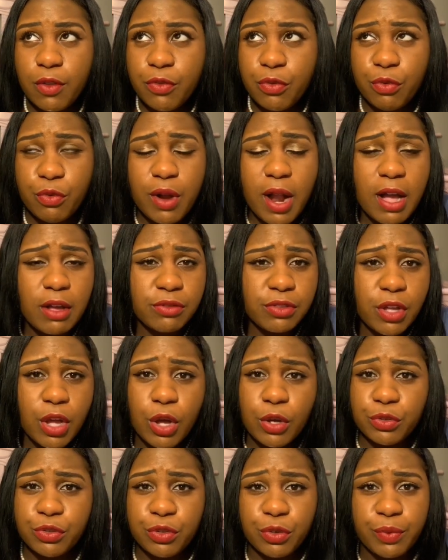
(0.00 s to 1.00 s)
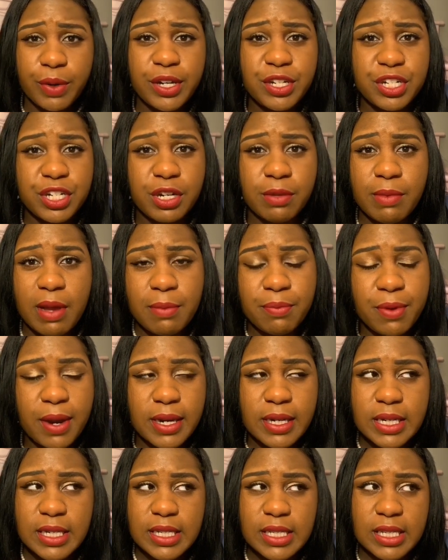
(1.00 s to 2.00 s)
throughout the whole duration of my
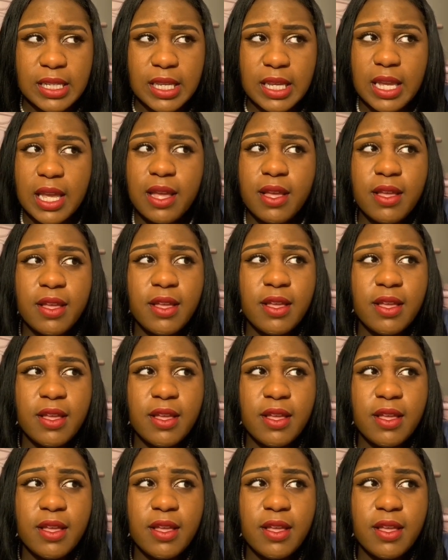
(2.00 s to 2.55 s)
pregnancy.